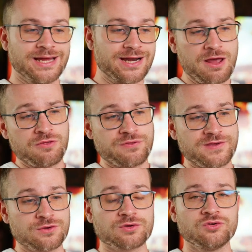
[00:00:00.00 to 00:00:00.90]
Another
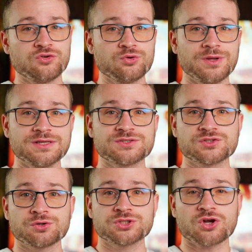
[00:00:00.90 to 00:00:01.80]
thing you can do is
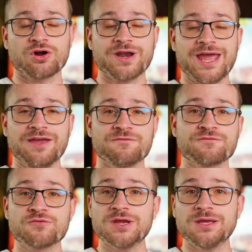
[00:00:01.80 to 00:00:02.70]
search on a
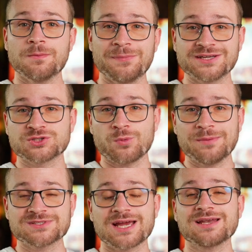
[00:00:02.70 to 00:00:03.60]
free picture
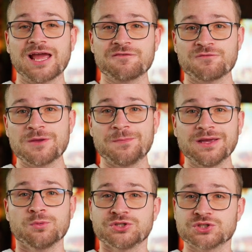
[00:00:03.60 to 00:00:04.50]
website like
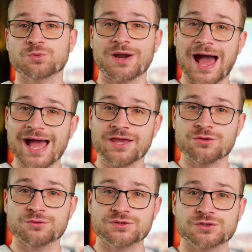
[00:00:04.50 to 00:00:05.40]
FreePic, which is what I
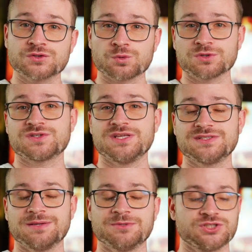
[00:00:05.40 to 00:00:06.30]
use to source these
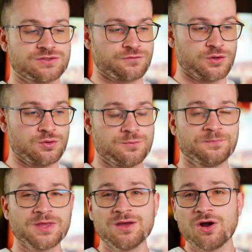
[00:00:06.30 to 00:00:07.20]
images for you.
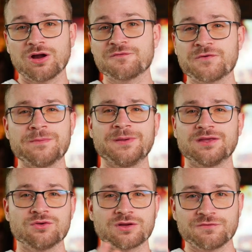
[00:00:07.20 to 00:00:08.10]
On
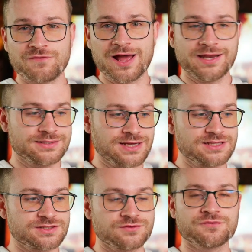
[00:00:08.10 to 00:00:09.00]
FreePic, you can find
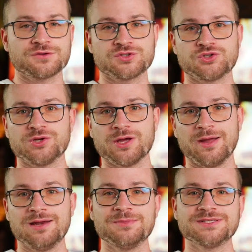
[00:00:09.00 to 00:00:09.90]
tons of different studio
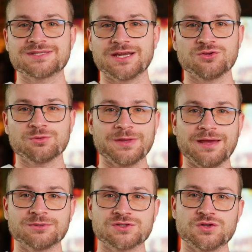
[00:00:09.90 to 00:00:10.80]
elements that you'll be
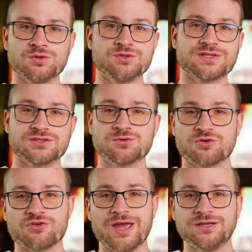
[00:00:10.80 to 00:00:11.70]
able to use to
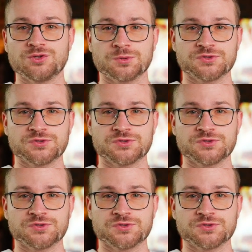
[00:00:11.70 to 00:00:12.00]
create your